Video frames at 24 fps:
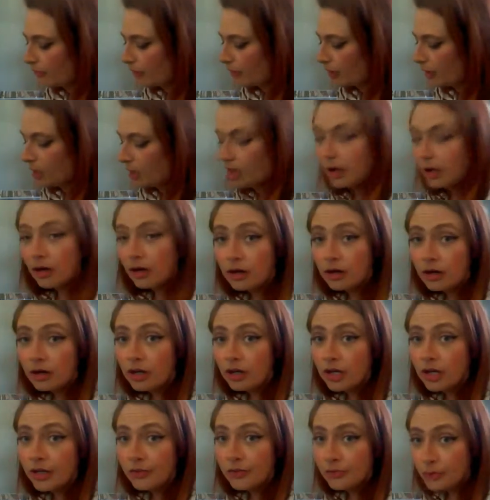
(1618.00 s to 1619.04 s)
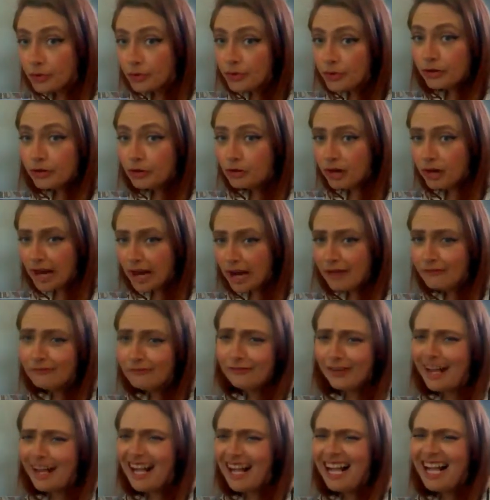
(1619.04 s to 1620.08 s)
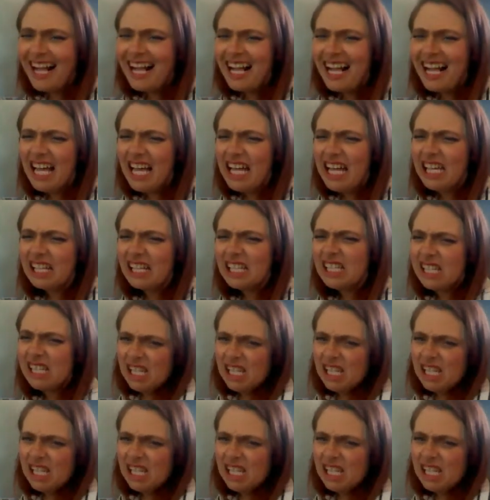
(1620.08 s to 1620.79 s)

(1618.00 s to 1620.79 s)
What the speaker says: heard it through the grapevine,